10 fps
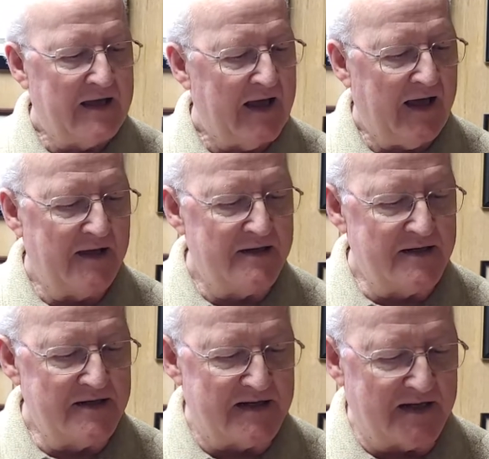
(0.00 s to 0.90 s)

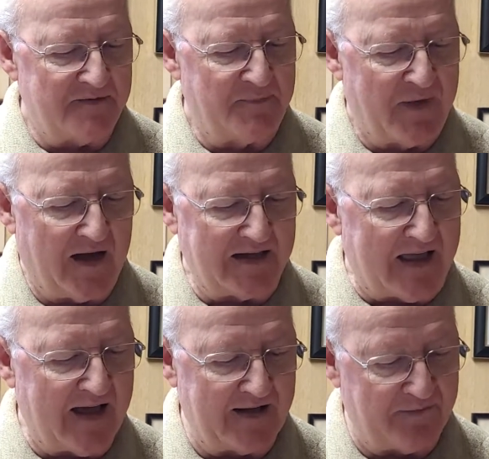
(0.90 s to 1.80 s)
And
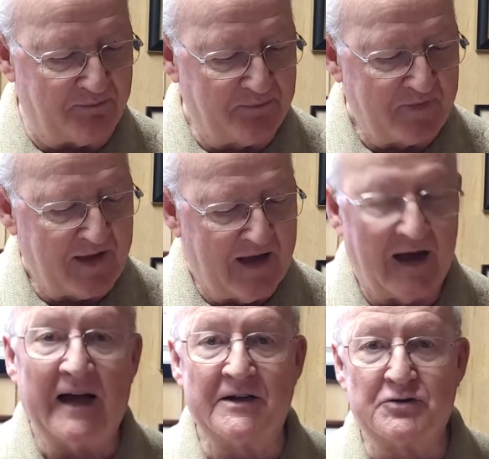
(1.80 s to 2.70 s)
again,
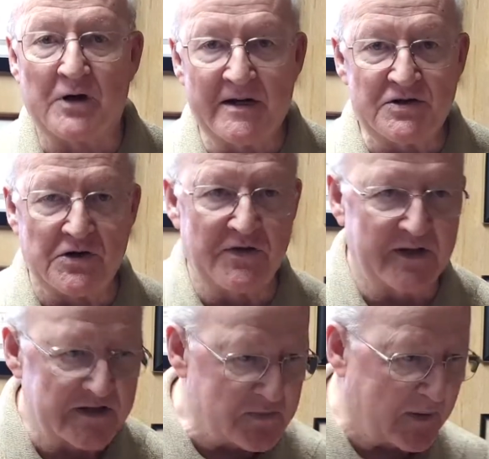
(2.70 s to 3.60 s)
I treasure
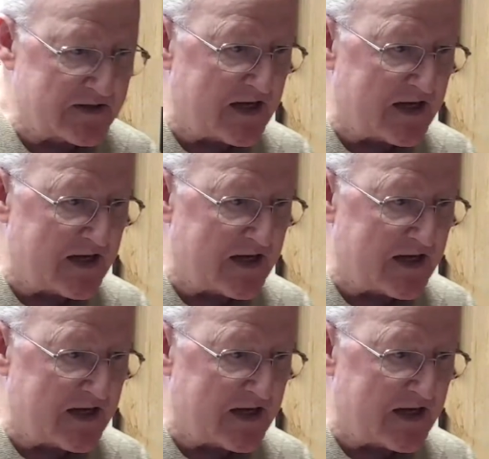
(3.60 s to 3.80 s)
this. But